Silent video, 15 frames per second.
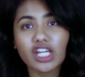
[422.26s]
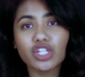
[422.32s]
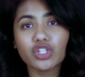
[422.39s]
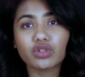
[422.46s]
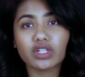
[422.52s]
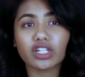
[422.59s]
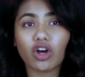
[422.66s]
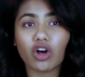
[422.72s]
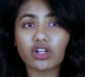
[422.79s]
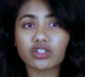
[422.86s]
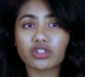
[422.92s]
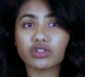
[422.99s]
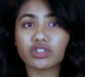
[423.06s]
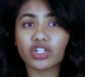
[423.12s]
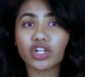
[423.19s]
You can
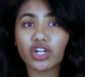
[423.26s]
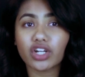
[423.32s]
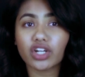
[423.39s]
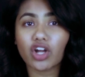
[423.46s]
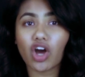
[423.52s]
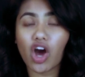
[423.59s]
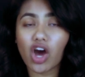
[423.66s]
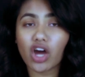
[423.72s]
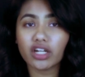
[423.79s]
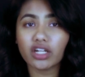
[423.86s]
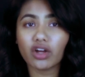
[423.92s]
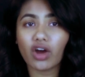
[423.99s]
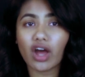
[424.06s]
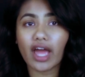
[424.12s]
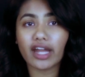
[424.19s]
also turn on
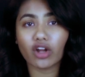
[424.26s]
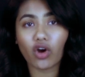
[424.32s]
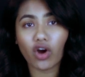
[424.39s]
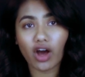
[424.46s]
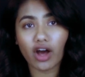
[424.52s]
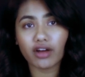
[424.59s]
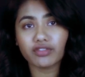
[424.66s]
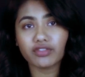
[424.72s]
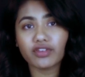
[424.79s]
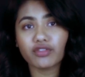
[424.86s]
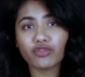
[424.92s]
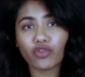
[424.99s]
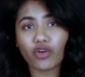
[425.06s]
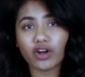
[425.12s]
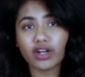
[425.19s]
and off
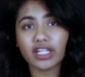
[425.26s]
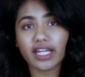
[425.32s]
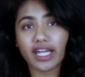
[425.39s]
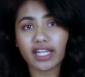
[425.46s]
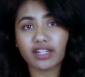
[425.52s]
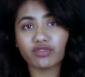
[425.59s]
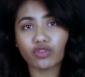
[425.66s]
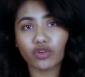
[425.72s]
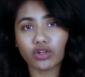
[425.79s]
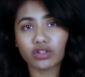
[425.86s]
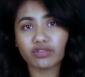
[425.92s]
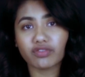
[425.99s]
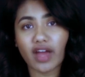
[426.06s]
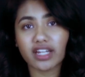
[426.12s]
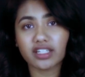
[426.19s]
48
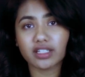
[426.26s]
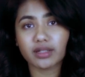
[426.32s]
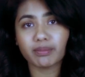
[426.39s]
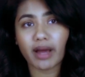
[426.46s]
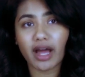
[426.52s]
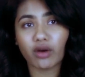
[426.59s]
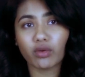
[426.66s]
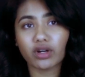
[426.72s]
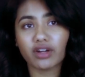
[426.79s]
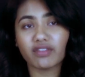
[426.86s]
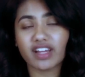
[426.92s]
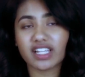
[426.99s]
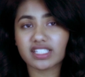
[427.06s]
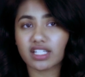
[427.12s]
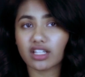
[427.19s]
volt phantom power of
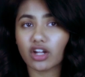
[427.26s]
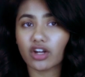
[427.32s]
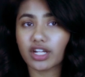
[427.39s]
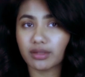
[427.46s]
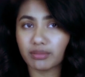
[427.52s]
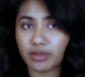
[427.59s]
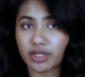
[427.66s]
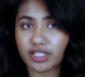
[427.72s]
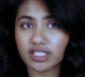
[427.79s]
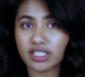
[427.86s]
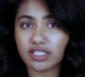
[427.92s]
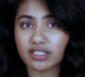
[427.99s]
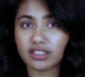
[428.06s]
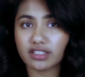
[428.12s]
XLR input.